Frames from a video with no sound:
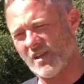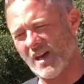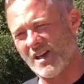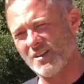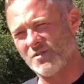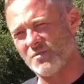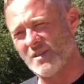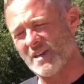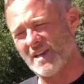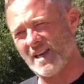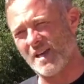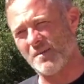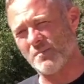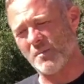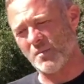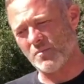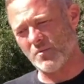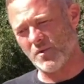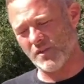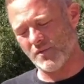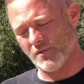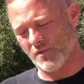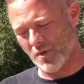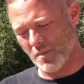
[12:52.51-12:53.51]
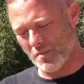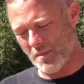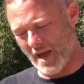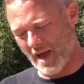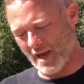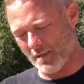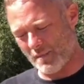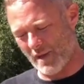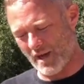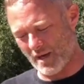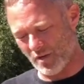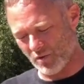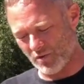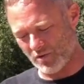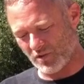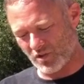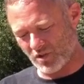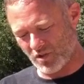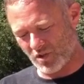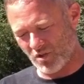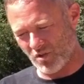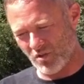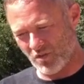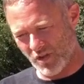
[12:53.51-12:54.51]
size we came up with for a backpack, was
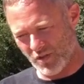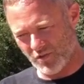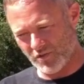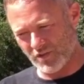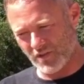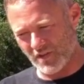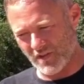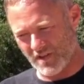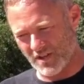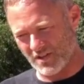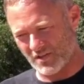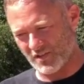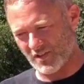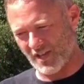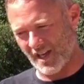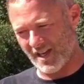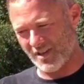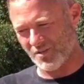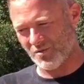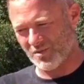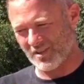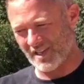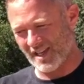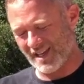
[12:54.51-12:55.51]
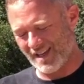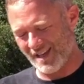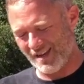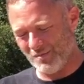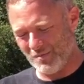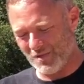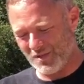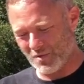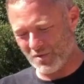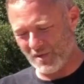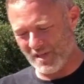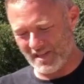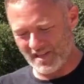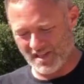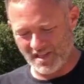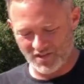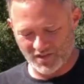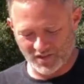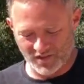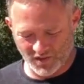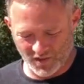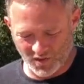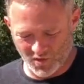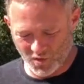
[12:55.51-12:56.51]
closer to this size. It was kind of in between
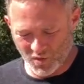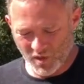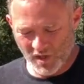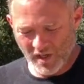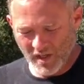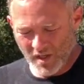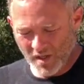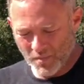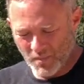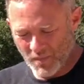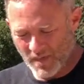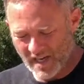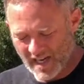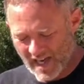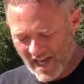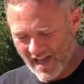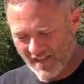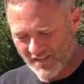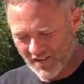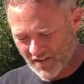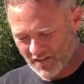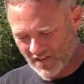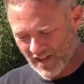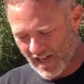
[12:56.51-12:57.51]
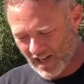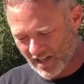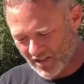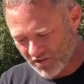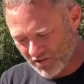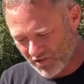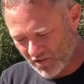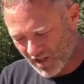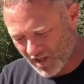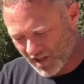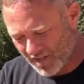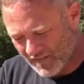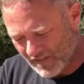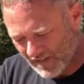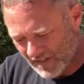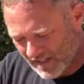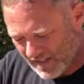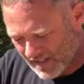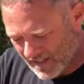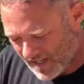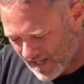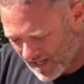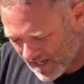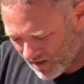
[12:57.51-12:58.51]
these two, but it had this extra
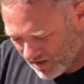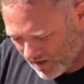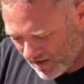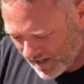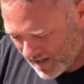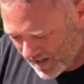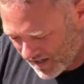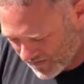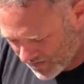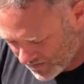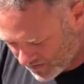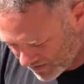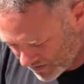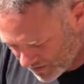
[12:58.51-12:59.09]
area, this